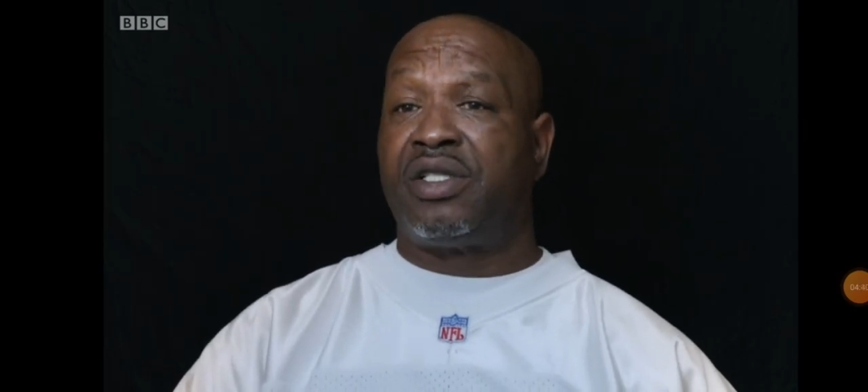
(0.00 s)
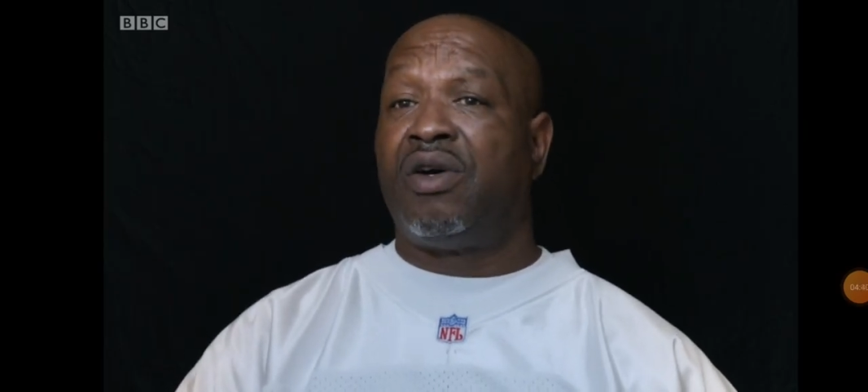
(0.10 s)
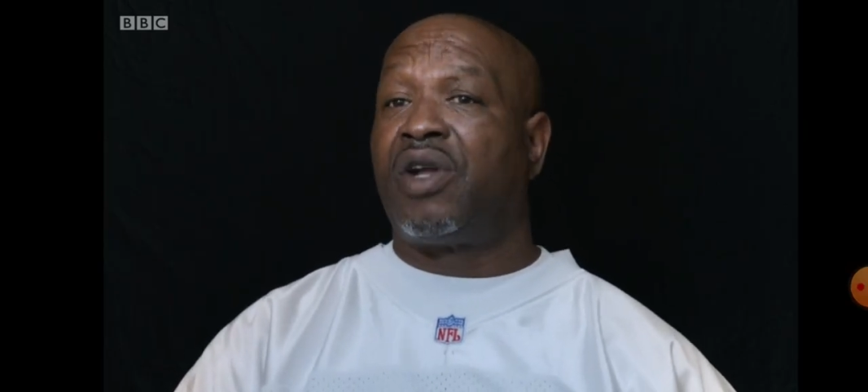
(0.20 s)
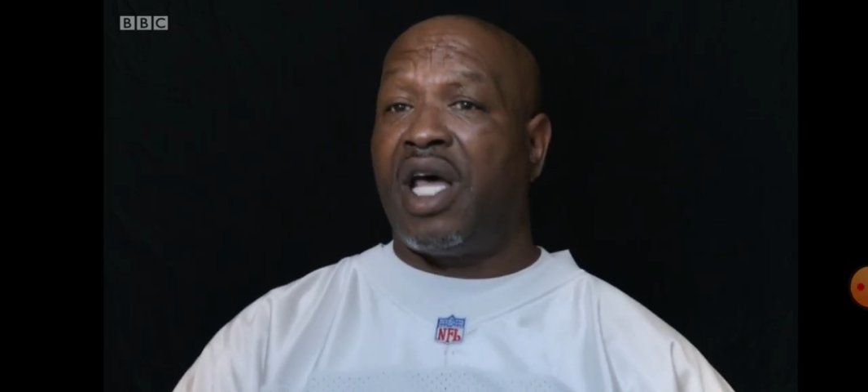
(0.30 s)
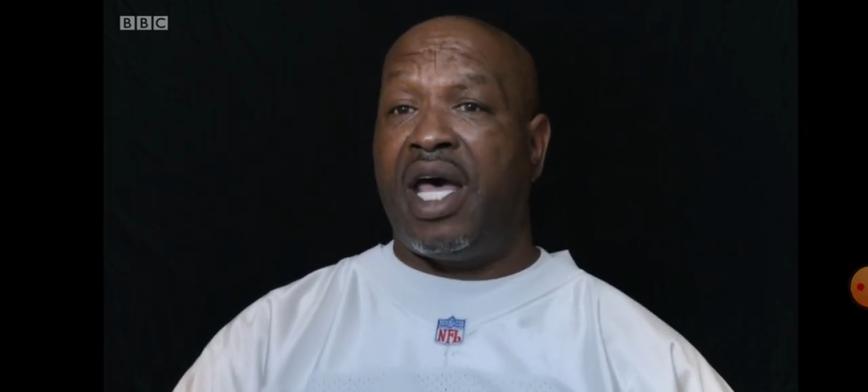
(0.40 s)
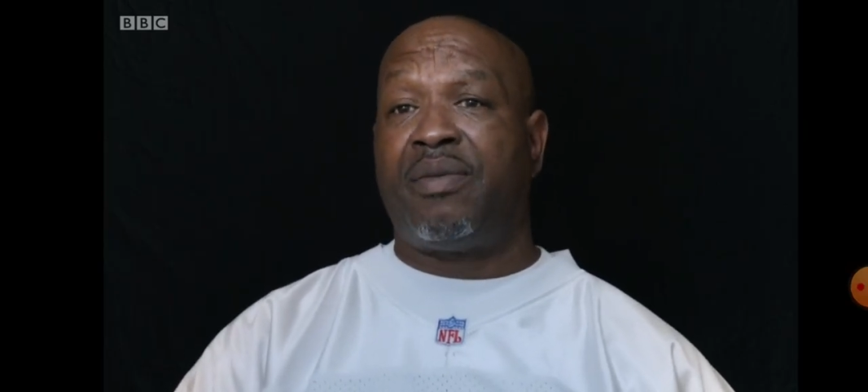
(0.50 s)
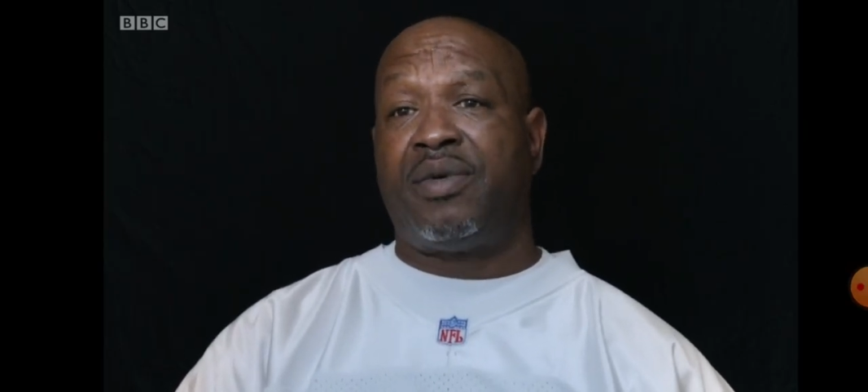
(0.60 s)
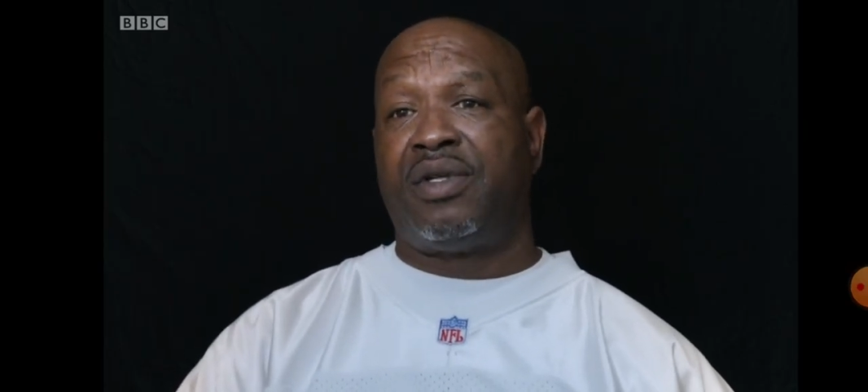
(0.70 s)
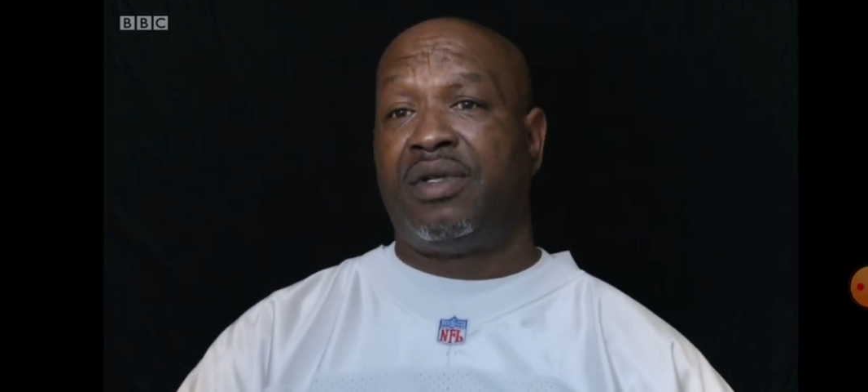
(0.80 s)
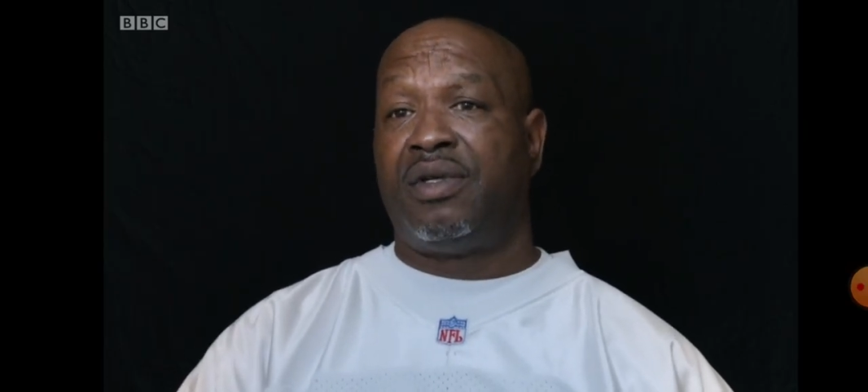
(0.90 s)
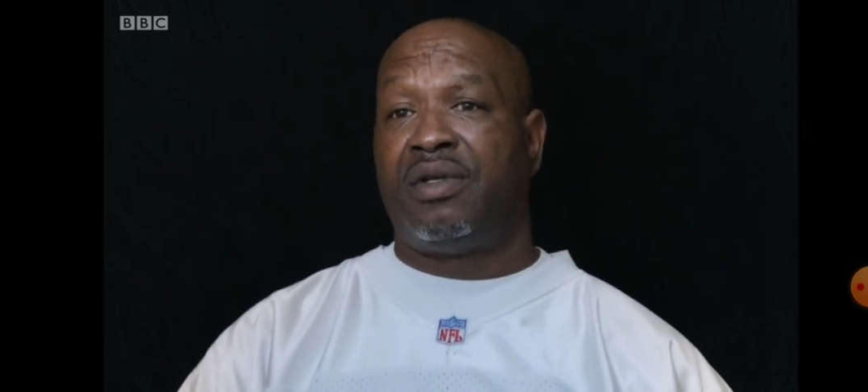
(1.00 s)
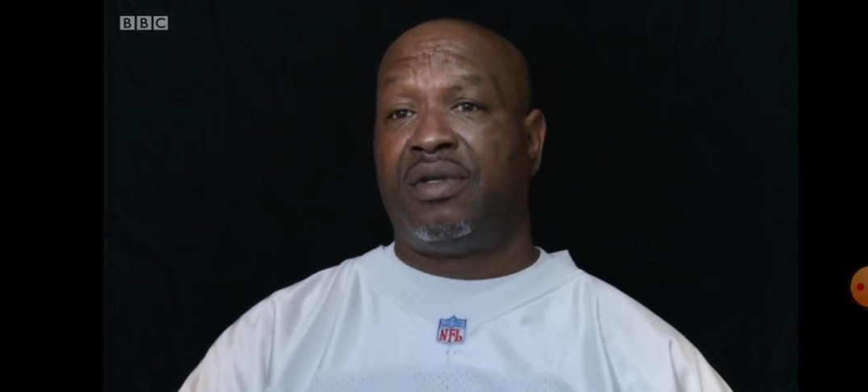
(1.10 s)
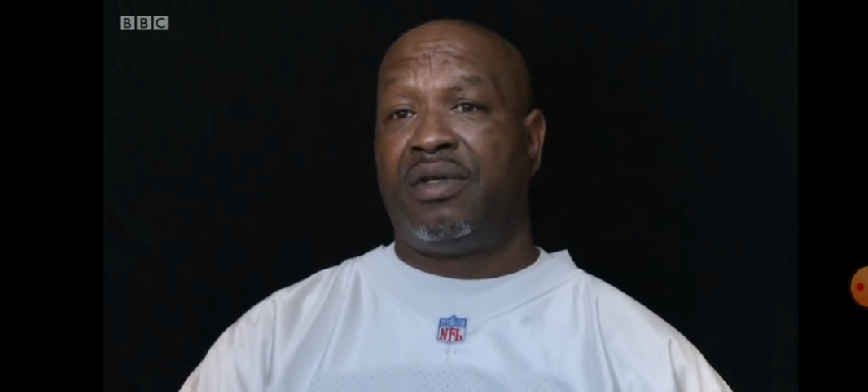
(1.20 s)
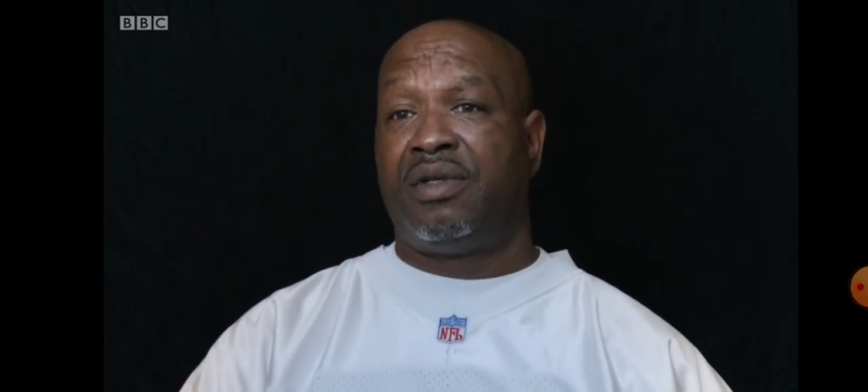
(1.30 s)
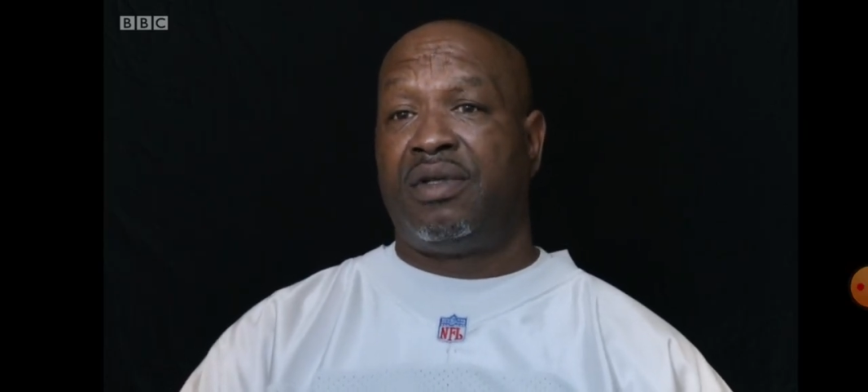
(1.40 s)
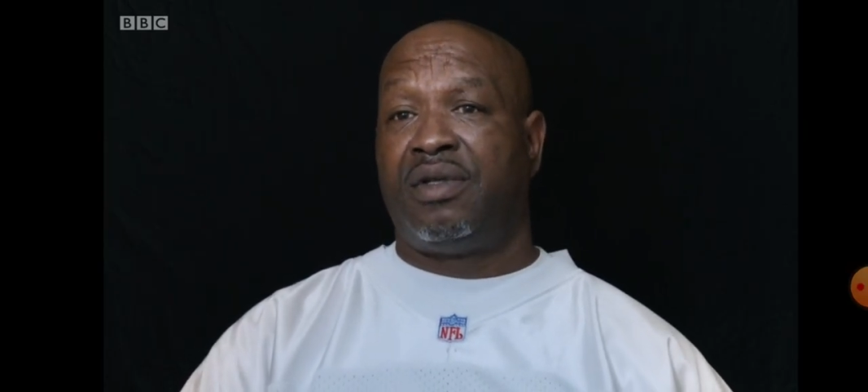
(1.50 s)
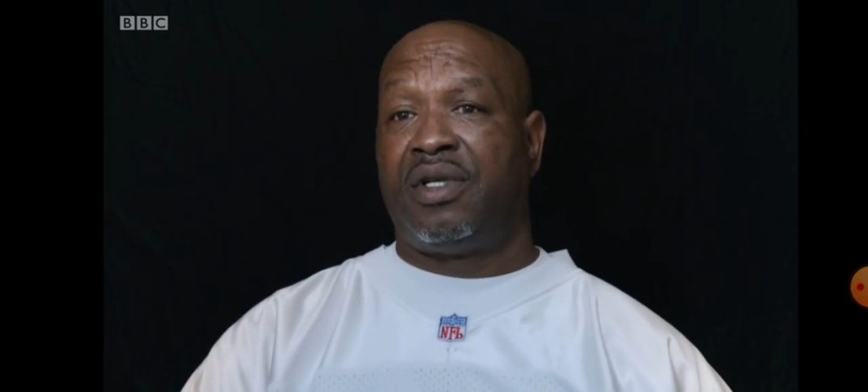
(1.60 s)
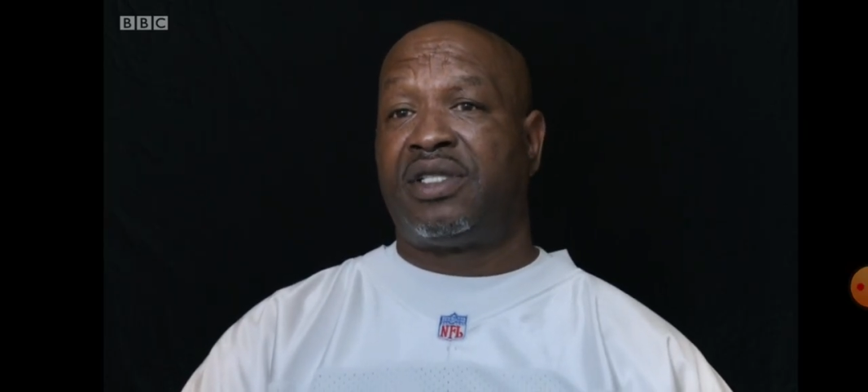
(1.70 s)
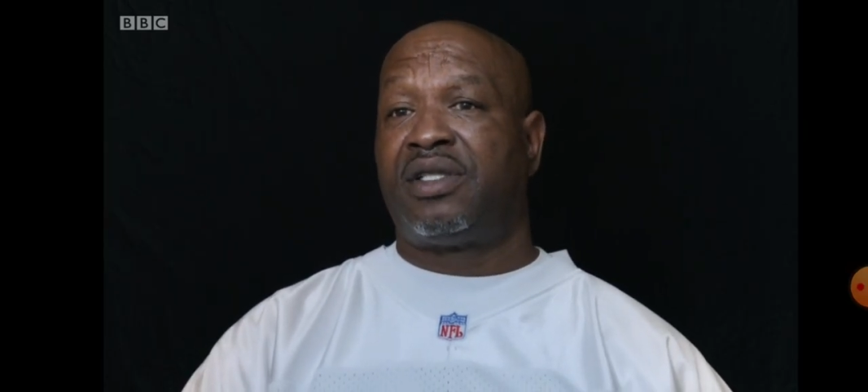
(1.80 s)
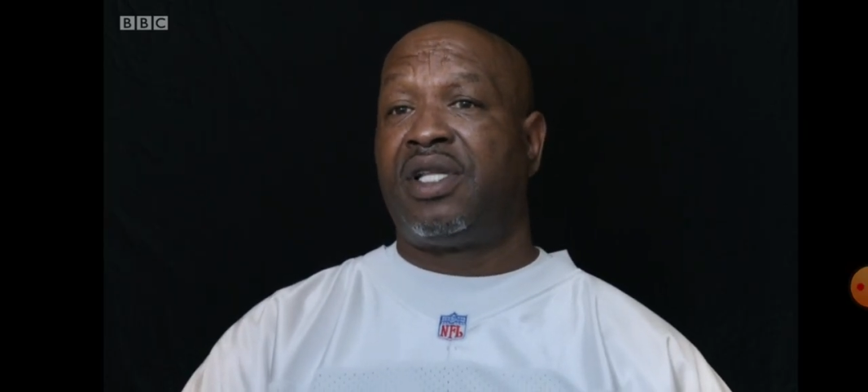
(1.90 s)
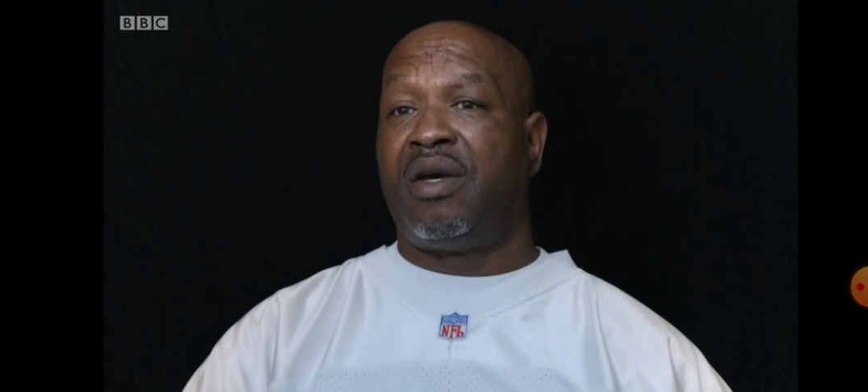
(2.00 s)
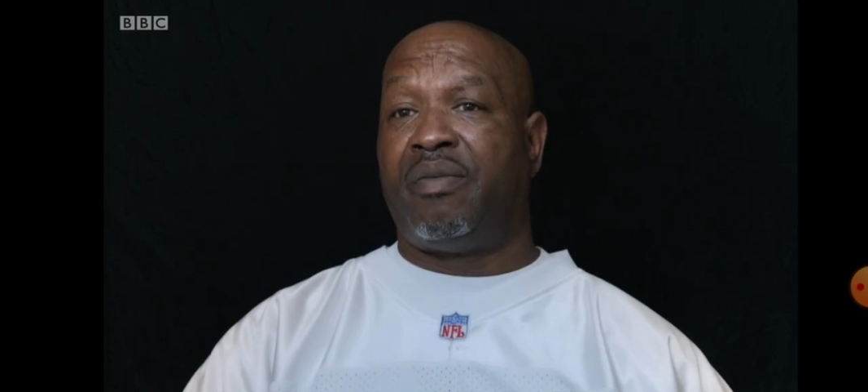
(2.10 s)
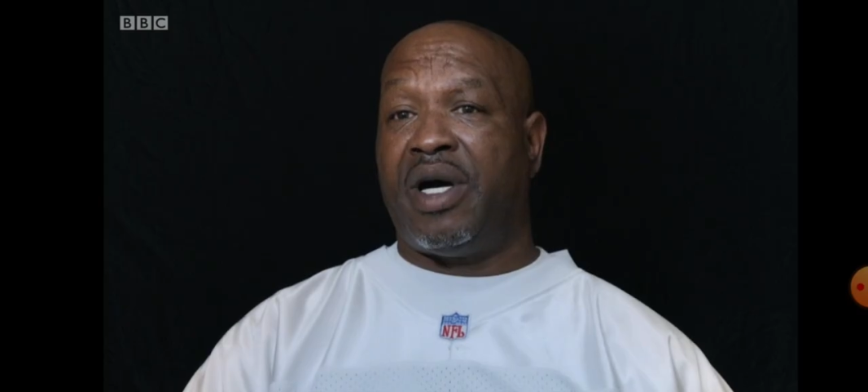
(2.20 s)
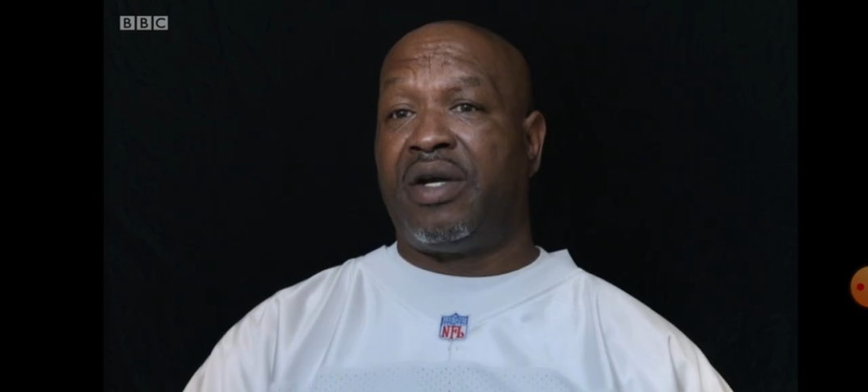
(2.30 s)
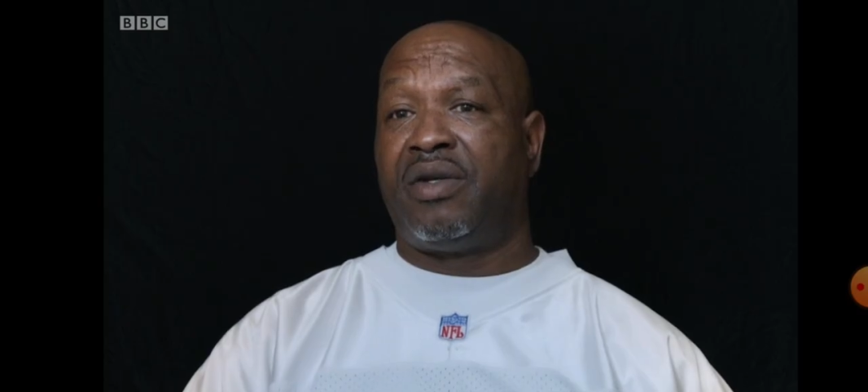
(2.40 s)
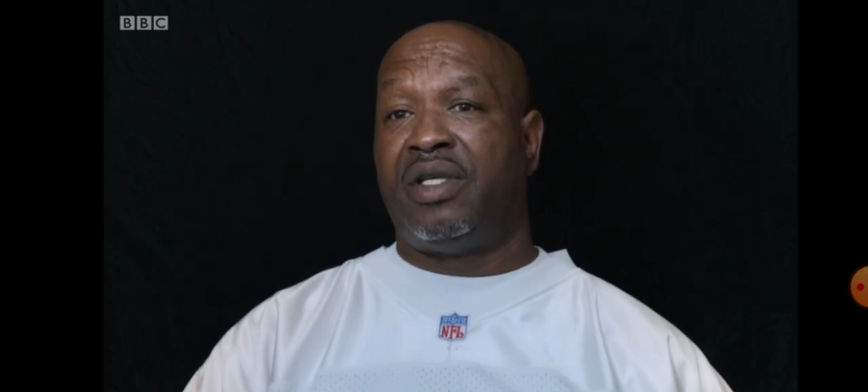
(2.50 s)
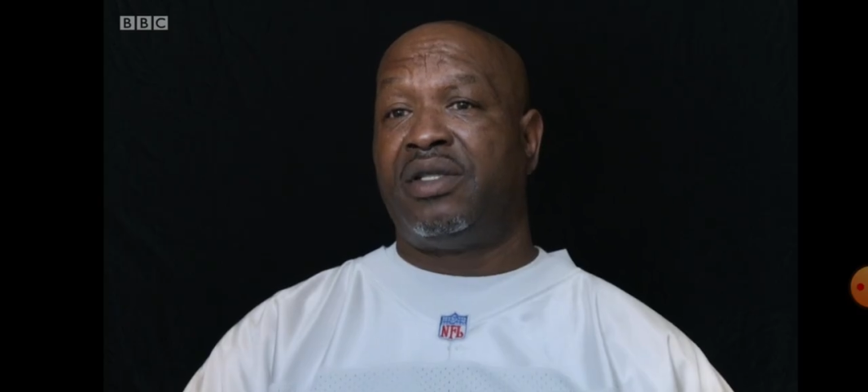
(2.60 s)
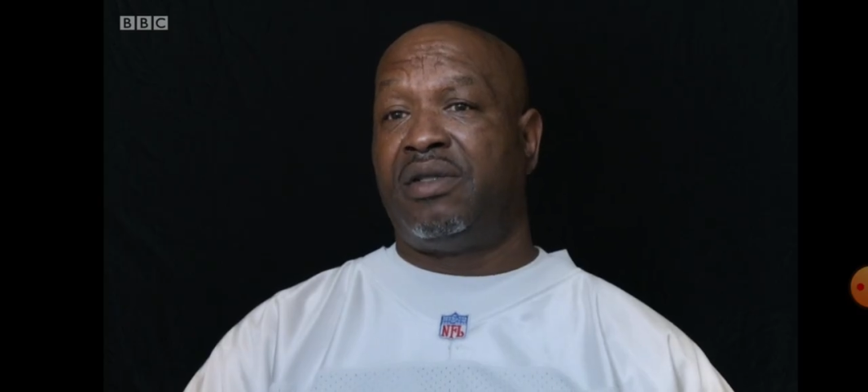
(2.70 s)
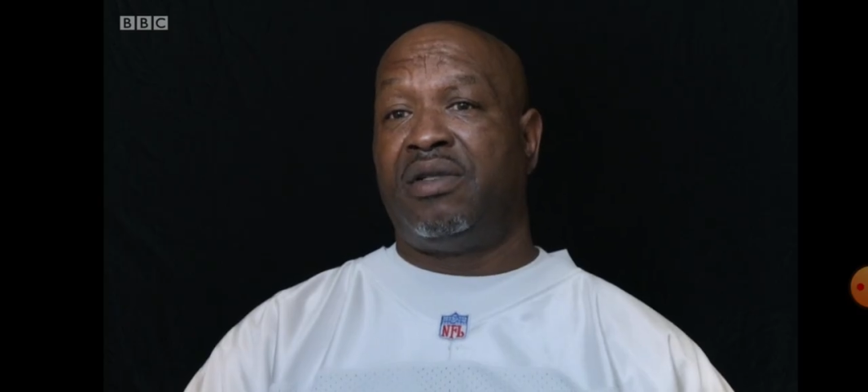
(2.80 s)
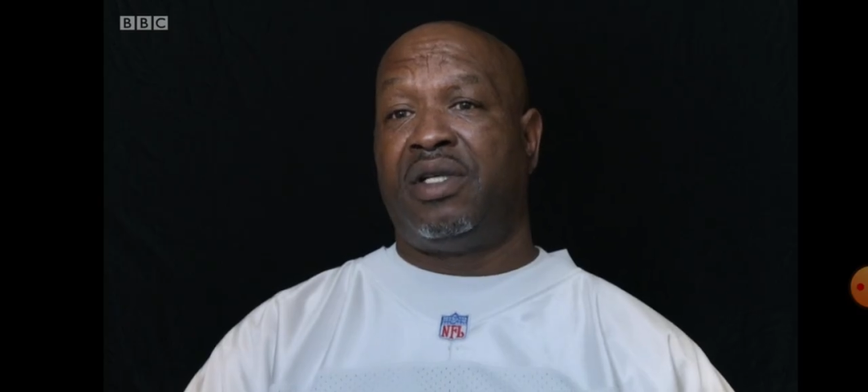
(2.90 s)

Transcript: But it's gonna happen. That's the thing about it.